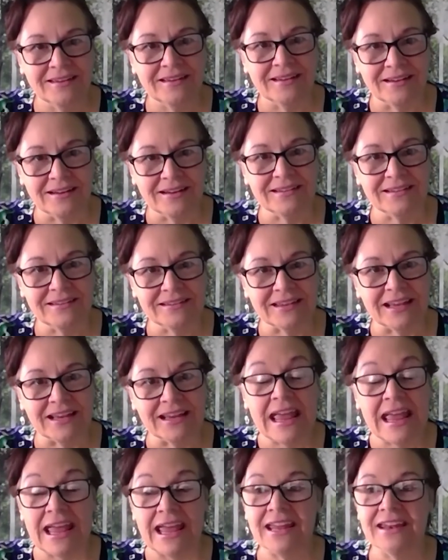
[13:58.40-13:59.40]
I'd
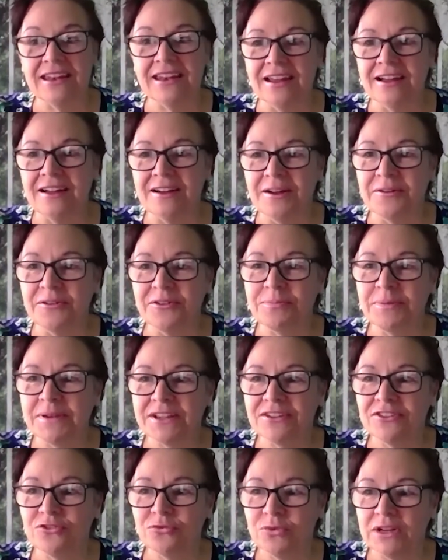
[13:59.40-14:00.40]
say. And uh,
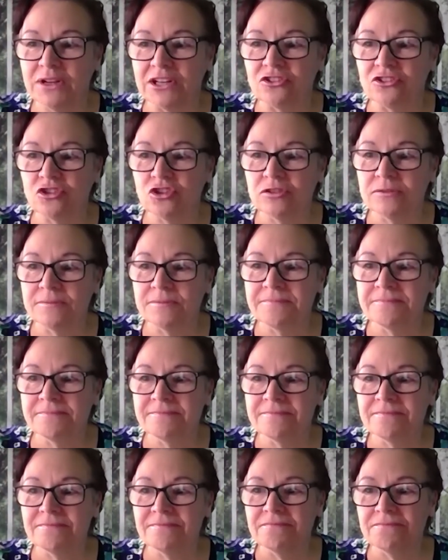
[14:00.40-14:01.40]
speaking of which,
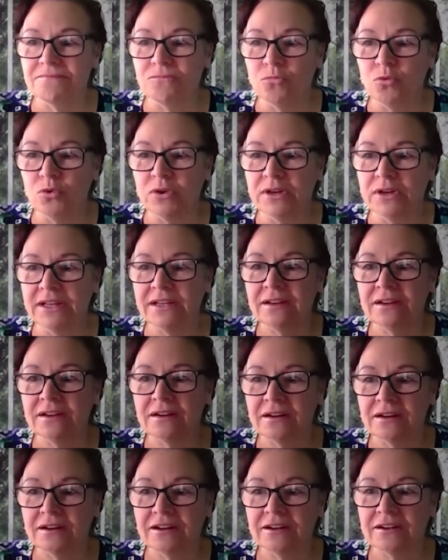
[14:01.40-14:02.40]
we
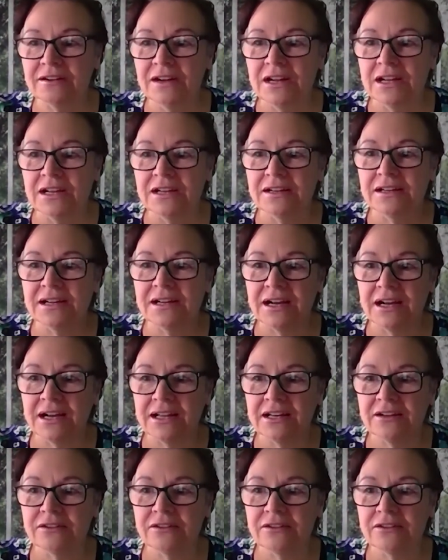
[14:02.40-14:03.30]
are kind